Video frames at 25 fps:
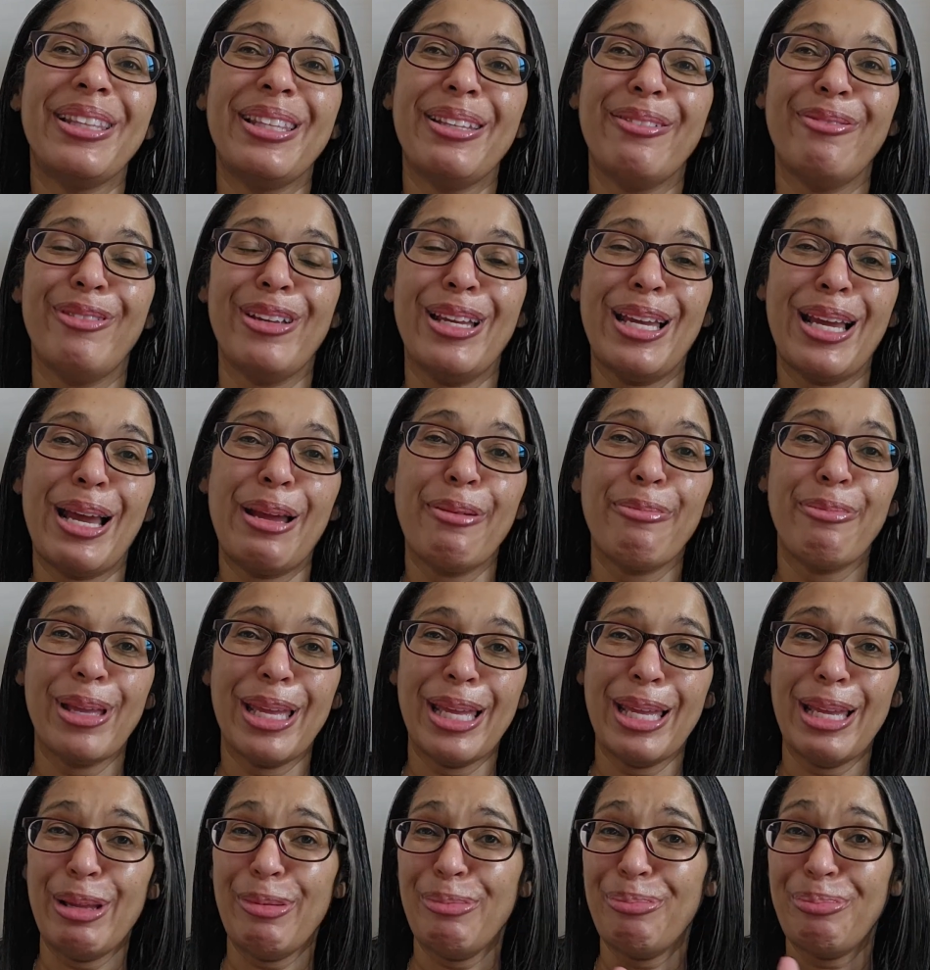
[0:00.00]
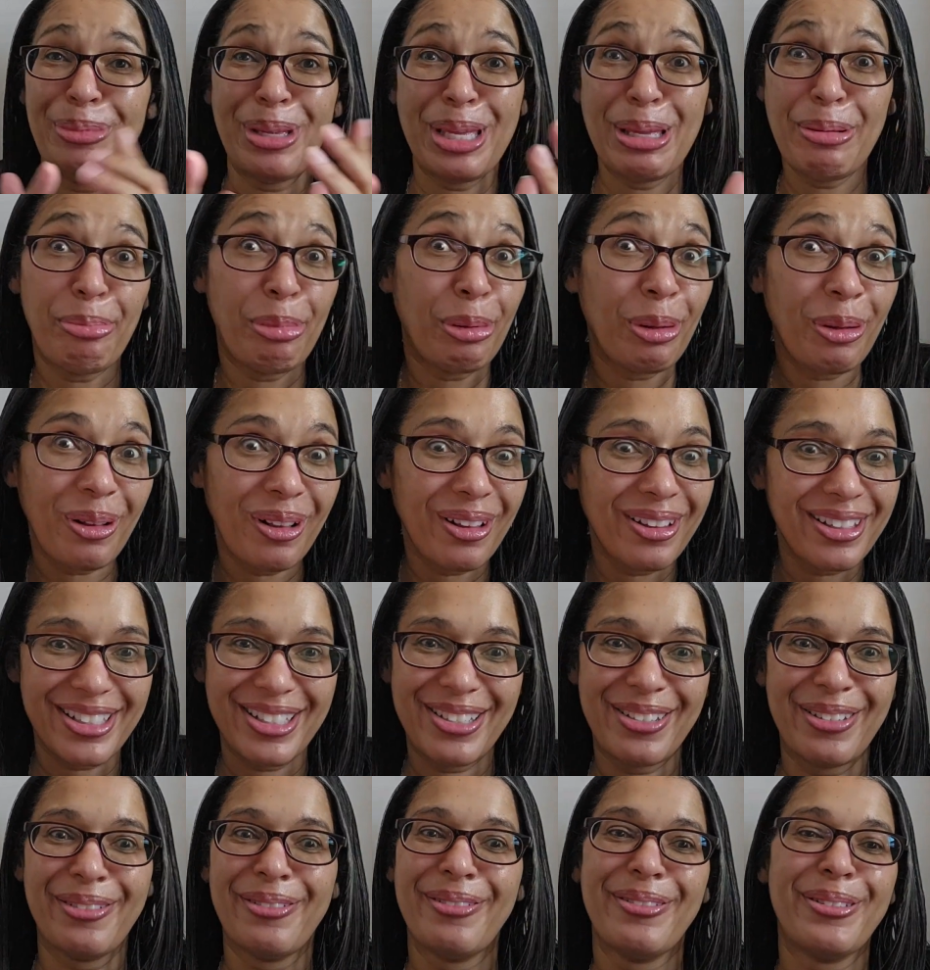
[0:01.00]
the VIP people
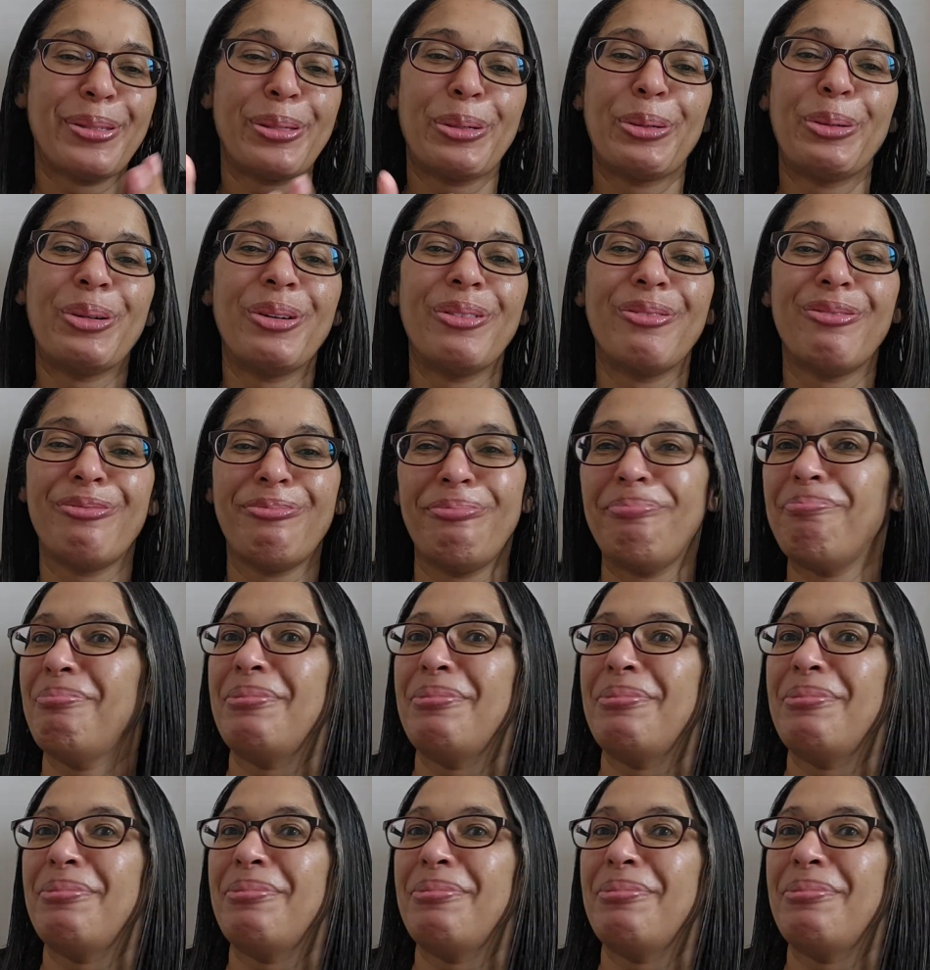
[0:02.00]
to sort of